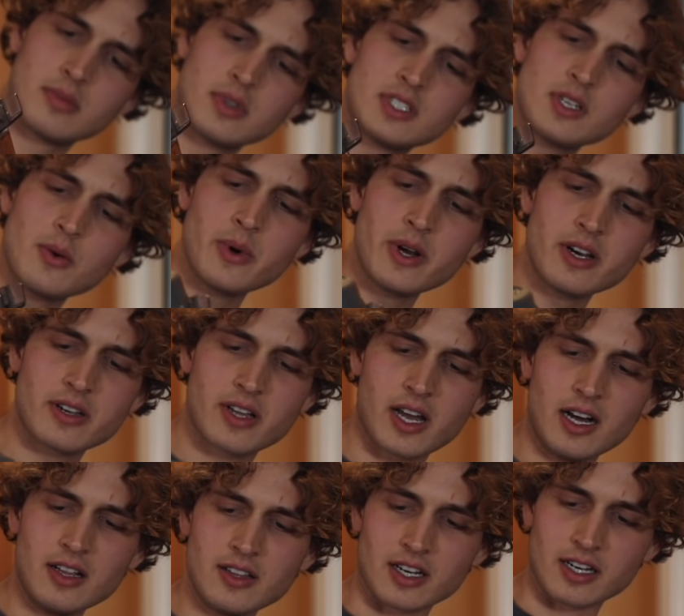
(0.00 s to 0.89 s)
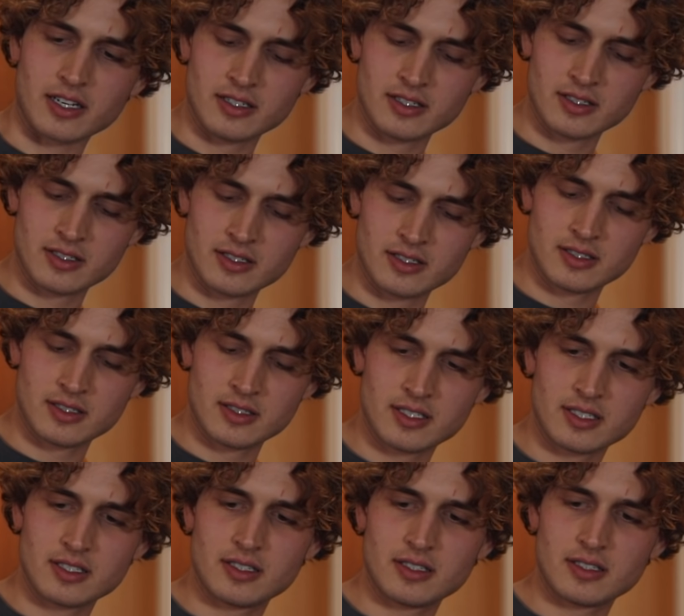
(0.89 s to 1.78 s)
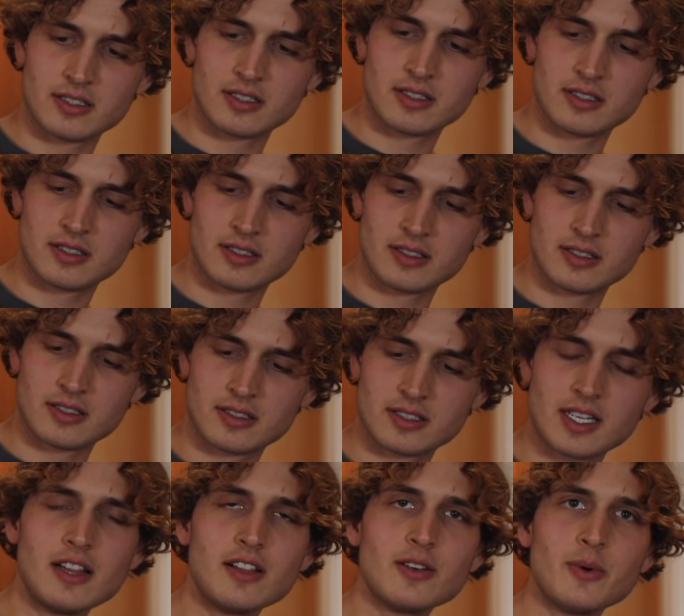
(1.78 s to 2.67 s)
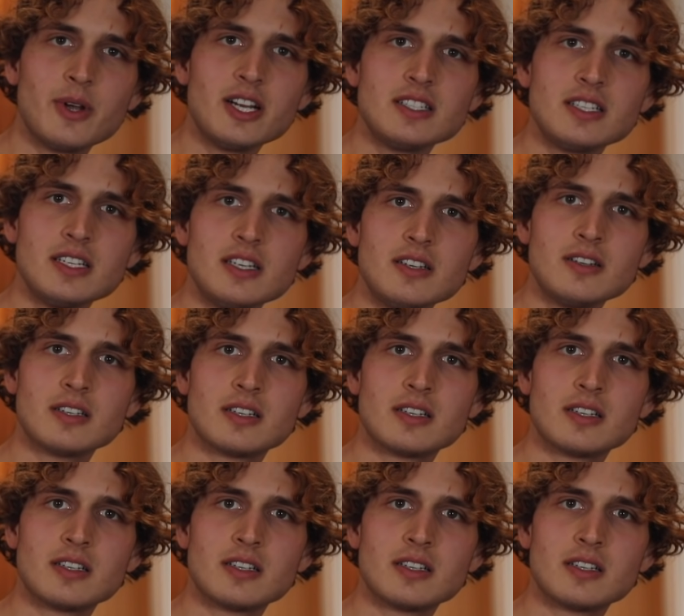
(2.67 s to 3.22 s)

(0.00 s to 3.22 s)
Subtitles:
It's a weird color. Does that look weird to you?